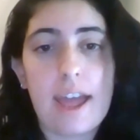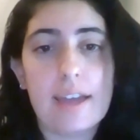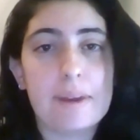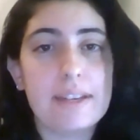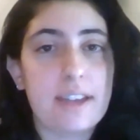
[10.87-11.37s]

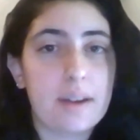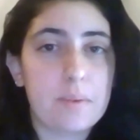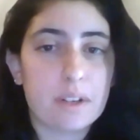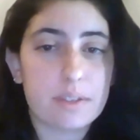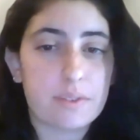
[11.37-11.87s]
and my dad
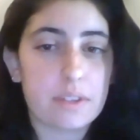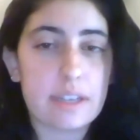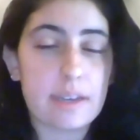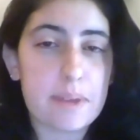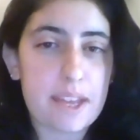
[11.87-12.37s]
works for
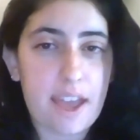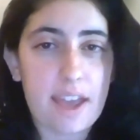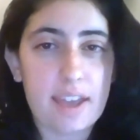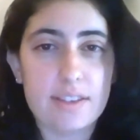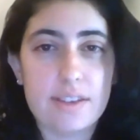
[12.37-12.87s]
the
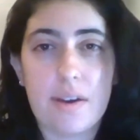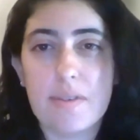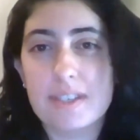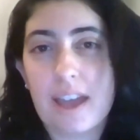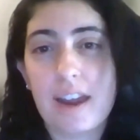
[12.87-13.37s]
EPA, and so I
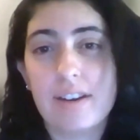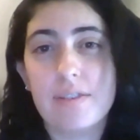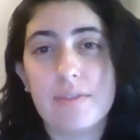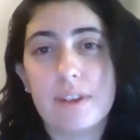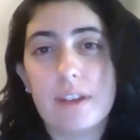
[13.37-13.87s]
was kind
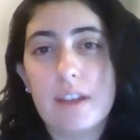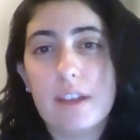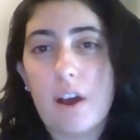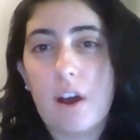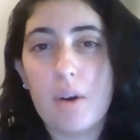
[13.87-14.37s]
of
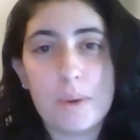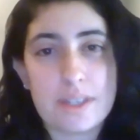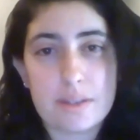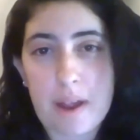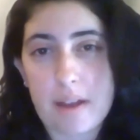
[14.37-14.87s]
always
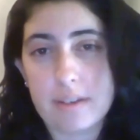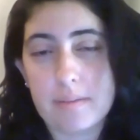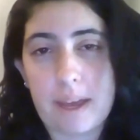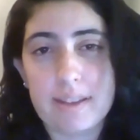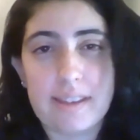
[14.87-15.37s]
surrounded
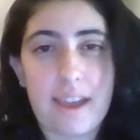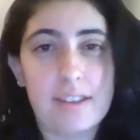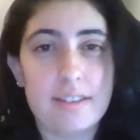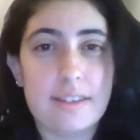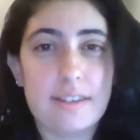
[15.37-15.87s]
by
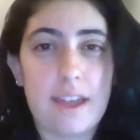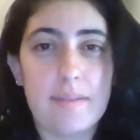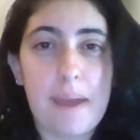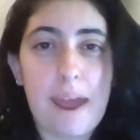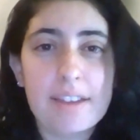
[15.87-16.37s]
science and
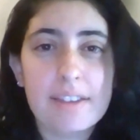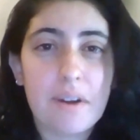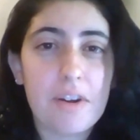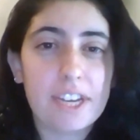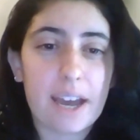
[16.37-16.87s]
math
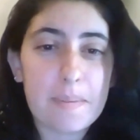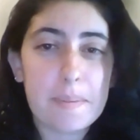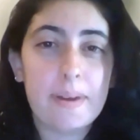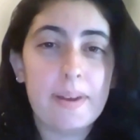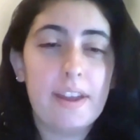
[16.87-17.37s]
growing up.
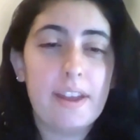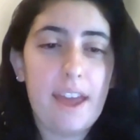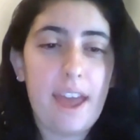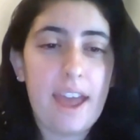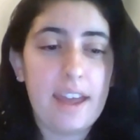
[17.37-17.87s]

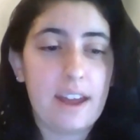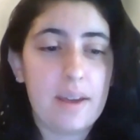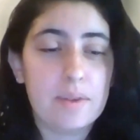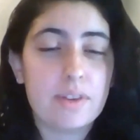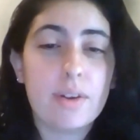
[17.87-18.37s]
And I
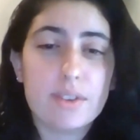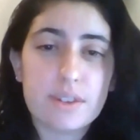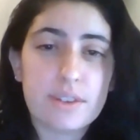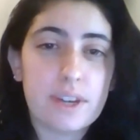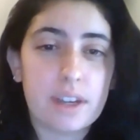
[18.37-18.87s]
was
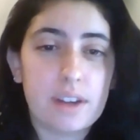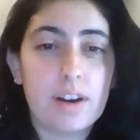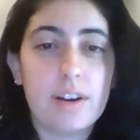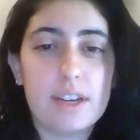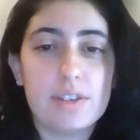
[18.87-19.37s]
also
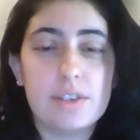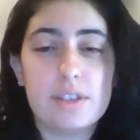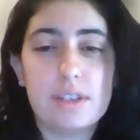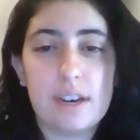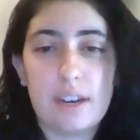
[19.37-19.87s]

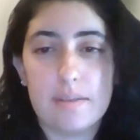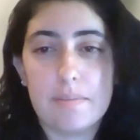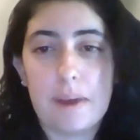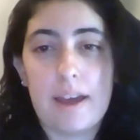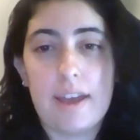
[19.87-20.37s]
encouraged in
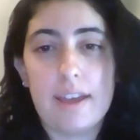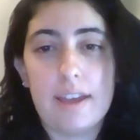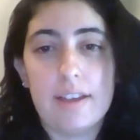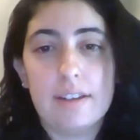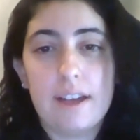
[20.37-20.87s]
my
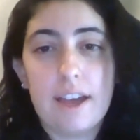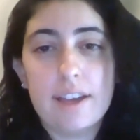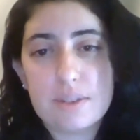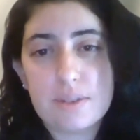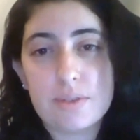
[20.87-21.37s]
high
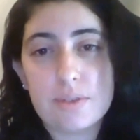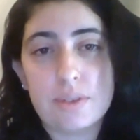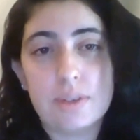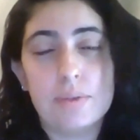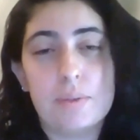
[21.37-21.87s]

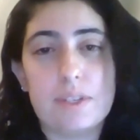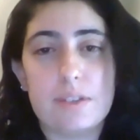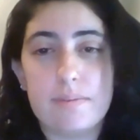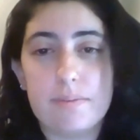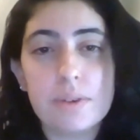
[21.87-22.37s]
school,
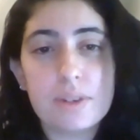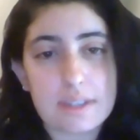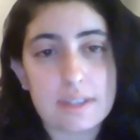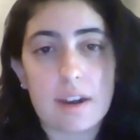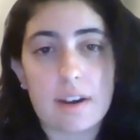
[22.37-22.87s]
which
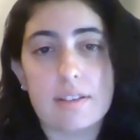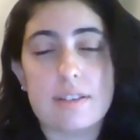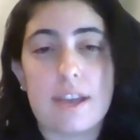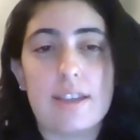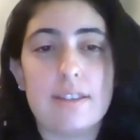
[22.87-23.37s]
focused a lot on
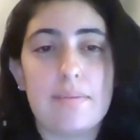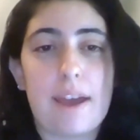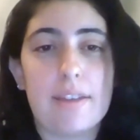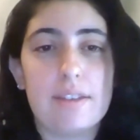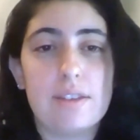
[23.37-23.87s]
science and
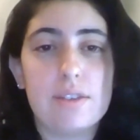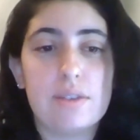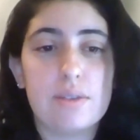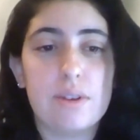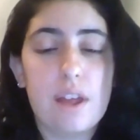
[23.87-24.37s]
math,
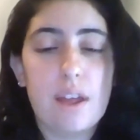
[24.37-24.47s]
to